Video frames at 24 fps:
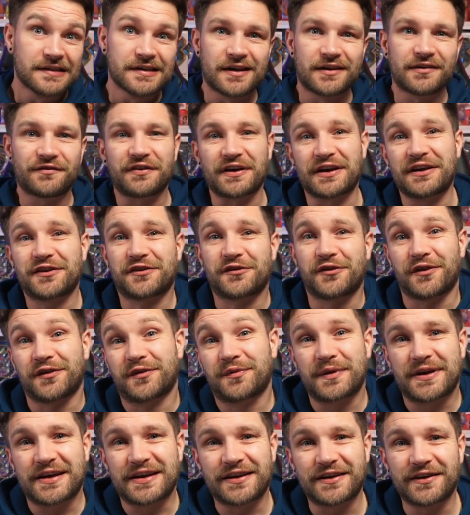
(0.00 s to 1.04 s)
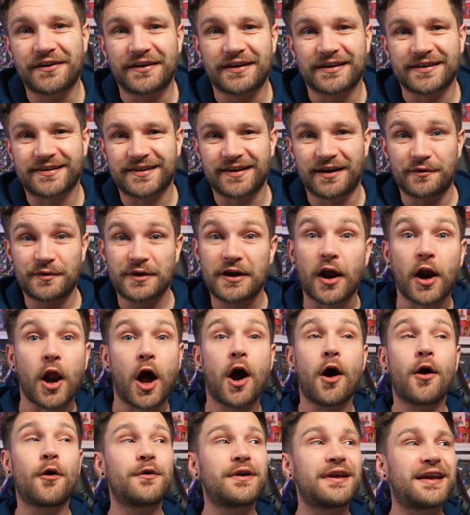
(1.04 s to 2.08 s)
fingers crossed we can do it. So we've got a
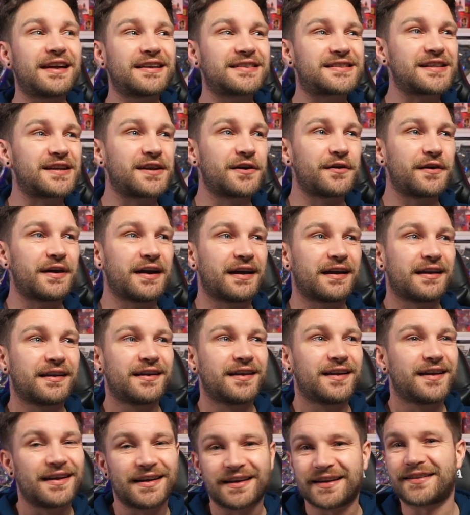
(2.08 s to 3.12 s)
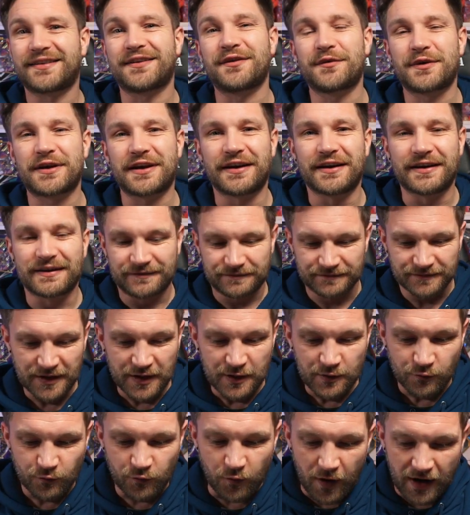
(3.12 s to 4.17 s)
whole year to do it. Let's see if we can do it.
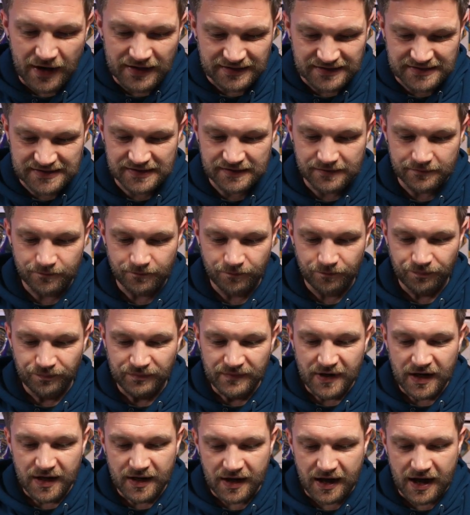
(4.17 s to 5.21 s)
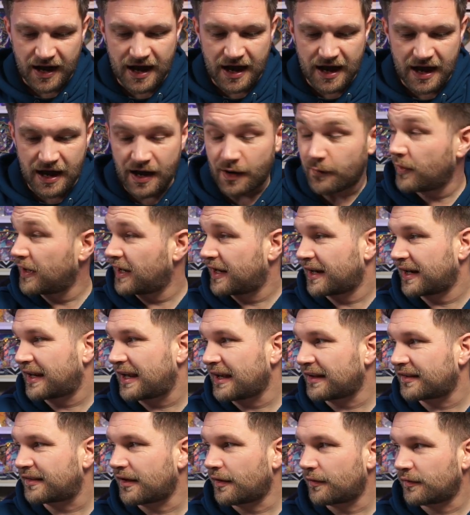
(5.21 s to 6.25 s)
Right. We're going to
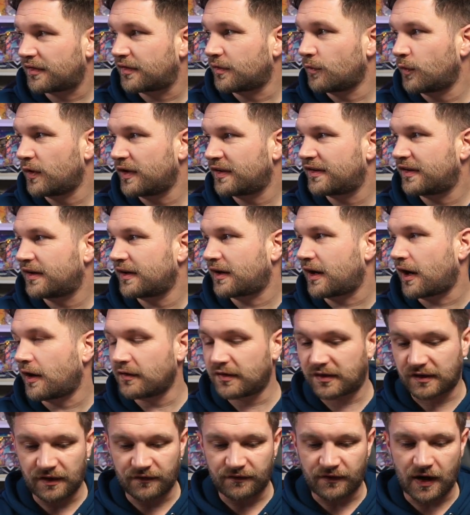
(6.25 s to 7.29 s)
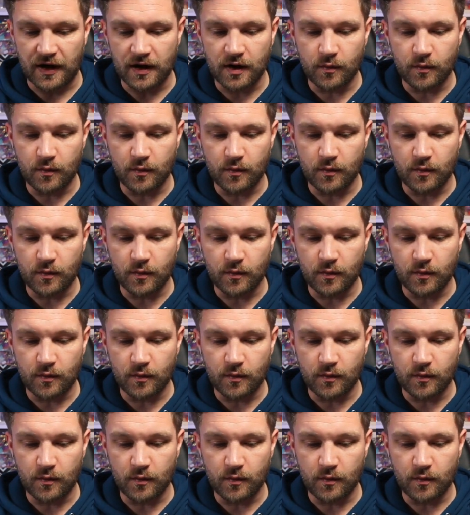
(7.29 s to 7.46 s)
kickstart with some Wizard of the Coast stuff. And I